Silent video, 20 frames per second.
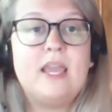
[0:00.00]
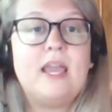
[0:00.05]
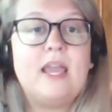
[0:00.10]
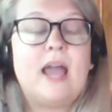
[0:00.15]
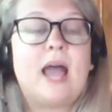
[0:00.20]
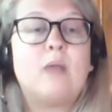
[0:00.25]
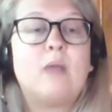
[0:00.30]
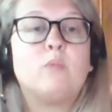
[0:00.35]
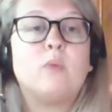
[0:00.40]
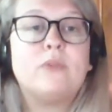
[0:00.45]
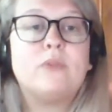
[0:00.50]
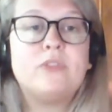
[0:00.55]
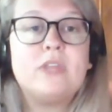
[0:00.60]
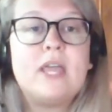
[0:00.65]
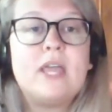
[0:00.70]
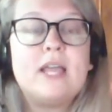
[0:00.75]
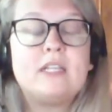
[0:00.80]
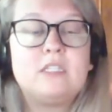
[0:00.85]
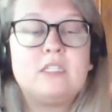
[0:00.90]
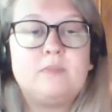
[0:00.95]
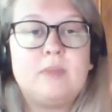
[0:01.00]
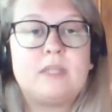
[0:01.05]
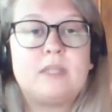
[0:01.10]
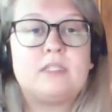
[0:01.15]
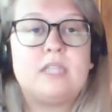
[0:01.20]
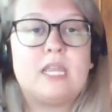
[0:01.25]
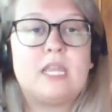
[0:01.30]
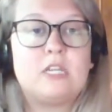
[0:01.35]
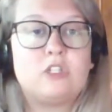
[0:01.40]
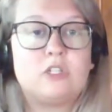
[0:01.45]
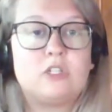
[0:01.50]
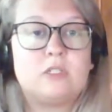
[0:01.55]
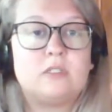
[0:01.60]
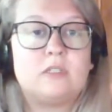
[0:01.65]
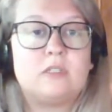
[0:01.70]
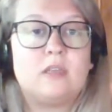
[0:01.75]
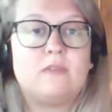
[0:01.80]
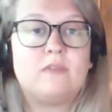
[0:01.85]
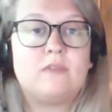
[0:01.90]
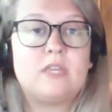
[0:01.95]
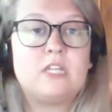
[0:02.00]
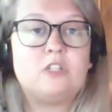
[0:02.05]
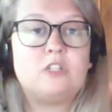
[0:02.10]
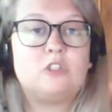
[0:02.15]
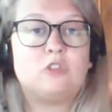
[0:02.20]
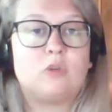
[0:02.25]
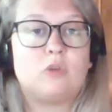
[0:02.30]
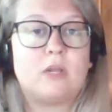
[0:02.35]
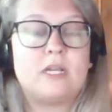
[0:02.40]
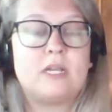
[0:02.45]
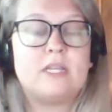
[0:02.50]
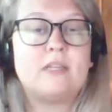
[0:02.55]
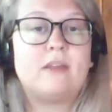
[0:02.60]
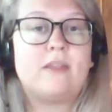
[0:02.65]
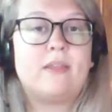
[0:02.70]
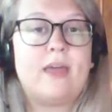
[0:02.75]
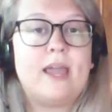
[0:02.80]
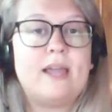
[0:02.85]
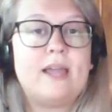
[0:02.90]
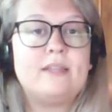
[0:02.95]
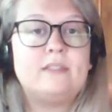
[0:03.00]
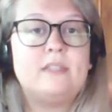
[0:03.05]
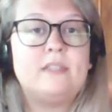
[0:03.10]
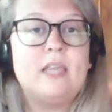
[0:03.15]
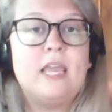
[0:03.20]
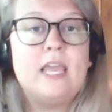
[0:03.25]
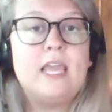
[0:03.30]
on what the expectations of each training class